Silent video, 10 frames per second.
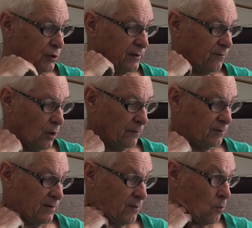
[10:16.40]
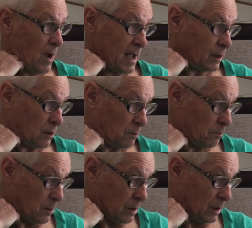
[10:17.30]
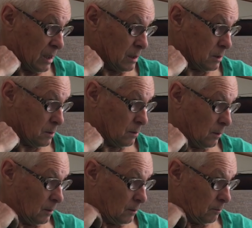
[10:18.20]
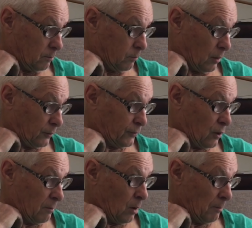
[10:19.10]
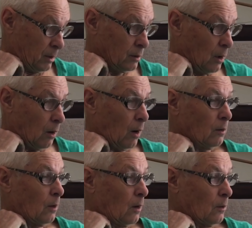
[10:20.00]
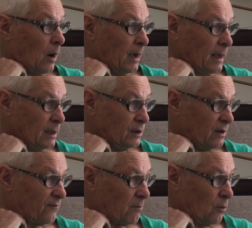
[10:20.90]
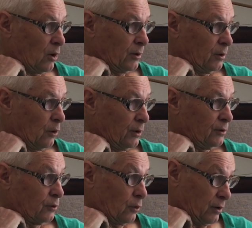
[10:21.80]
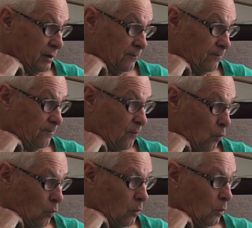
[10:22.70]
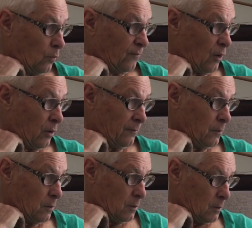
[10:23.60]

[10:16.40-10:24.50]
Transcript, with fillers: 35 different wagons in the end. By the time I mean, I, I only did it from 1990 to 94 or five